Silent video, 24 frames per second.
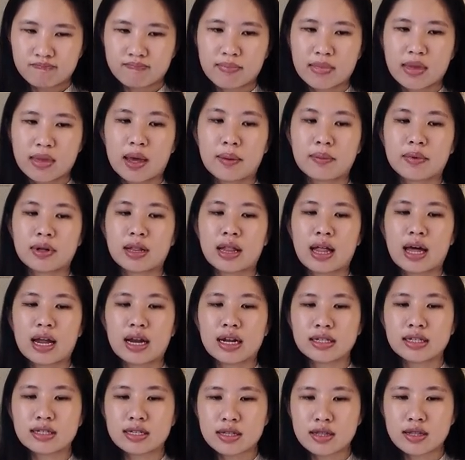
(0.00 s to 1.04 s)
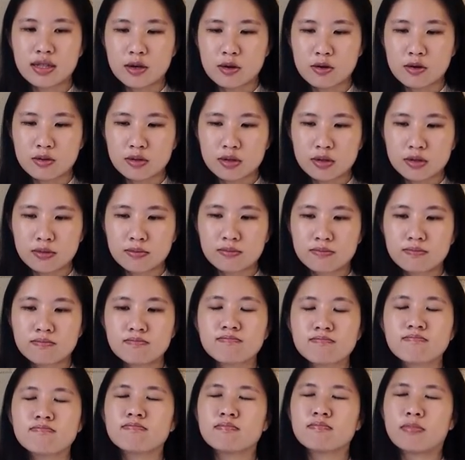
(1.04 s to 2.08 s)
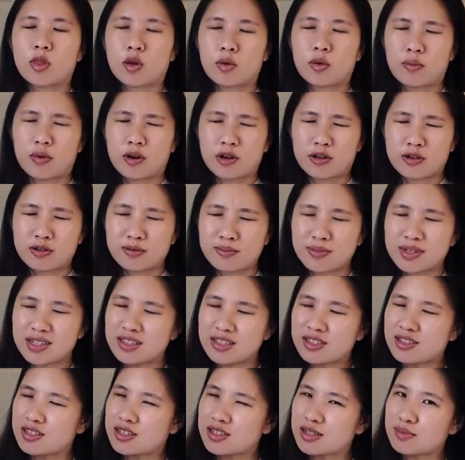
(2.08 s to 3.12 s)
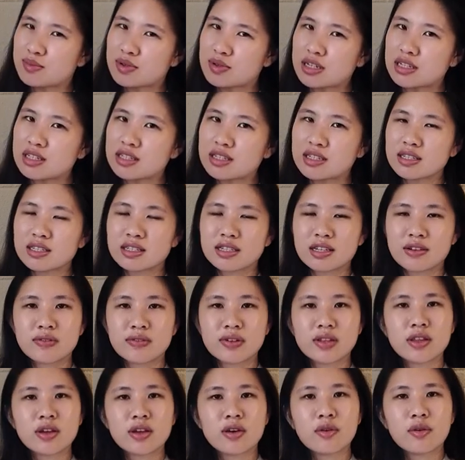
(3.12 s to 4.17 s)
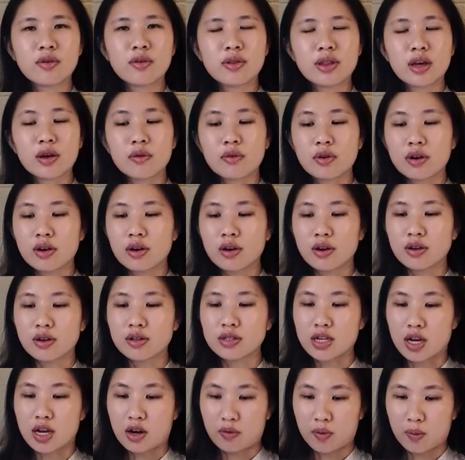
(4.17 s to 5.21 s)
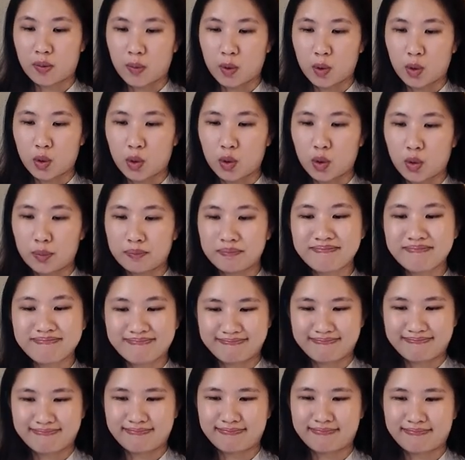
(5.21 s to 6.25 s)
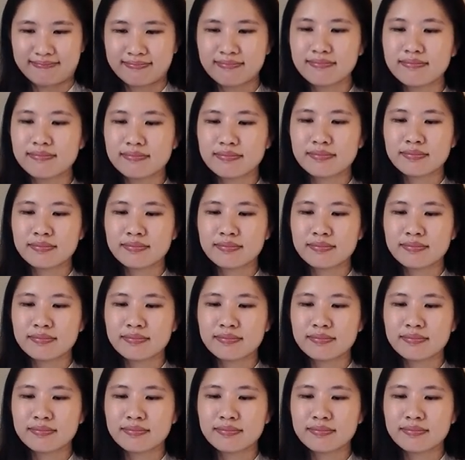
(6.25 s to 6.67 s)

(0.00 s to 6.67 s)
I'm glad I did those. They're part of my learning process, even though they were terrible. Mm -hmm.